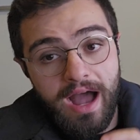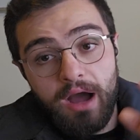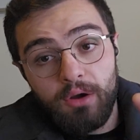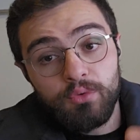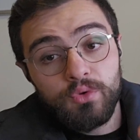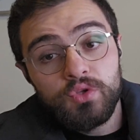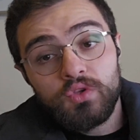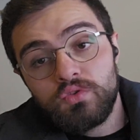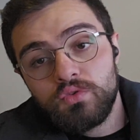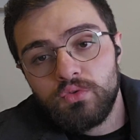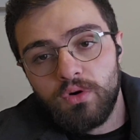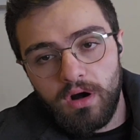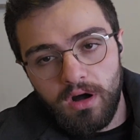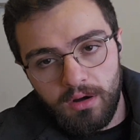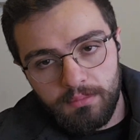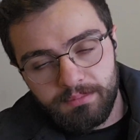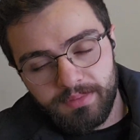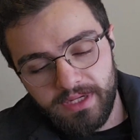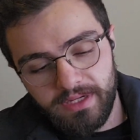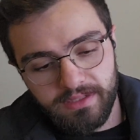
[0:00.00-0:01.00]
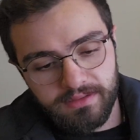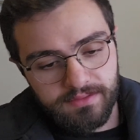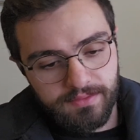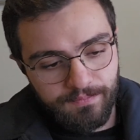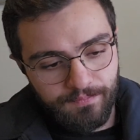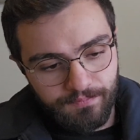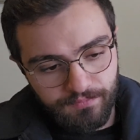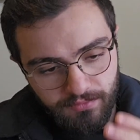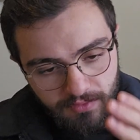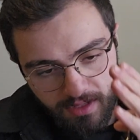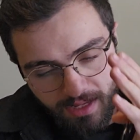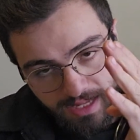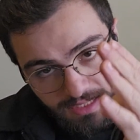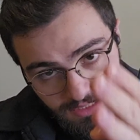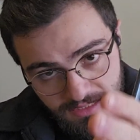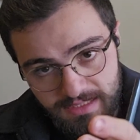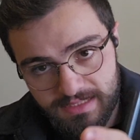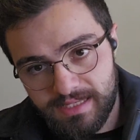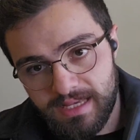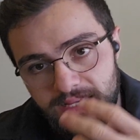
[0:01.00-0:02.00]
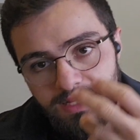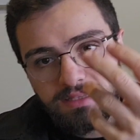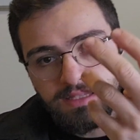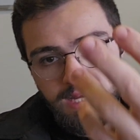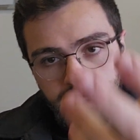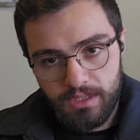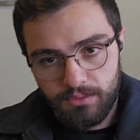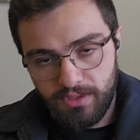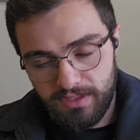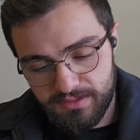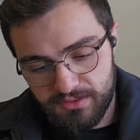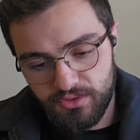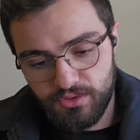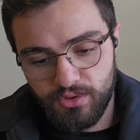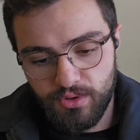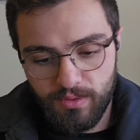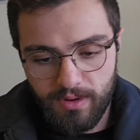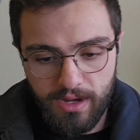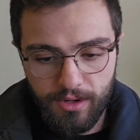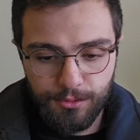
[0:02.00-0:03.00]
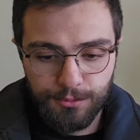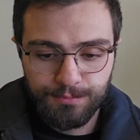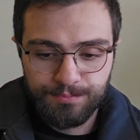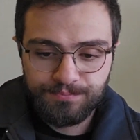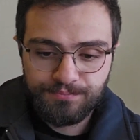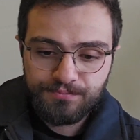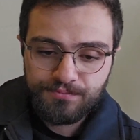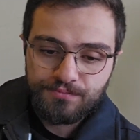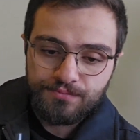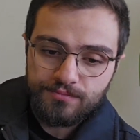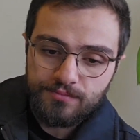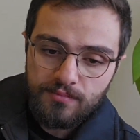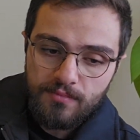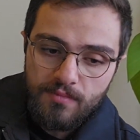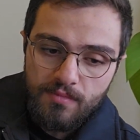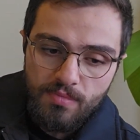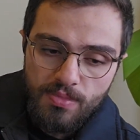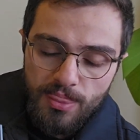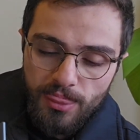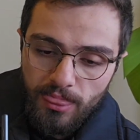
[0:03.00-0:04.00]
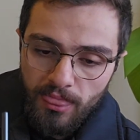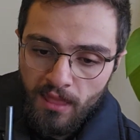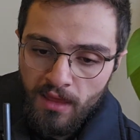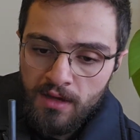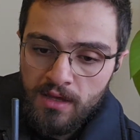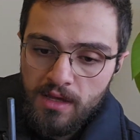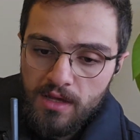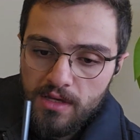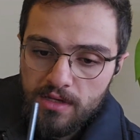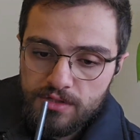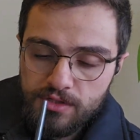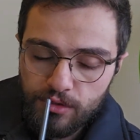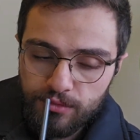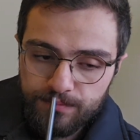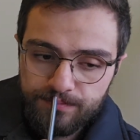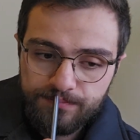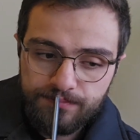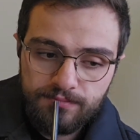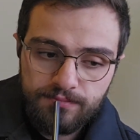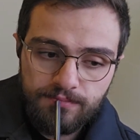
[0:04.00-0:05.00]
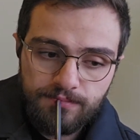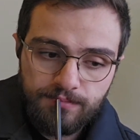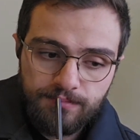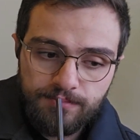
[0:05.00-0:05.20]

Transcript: to how you operate. And in a second, I'll let you know how. So,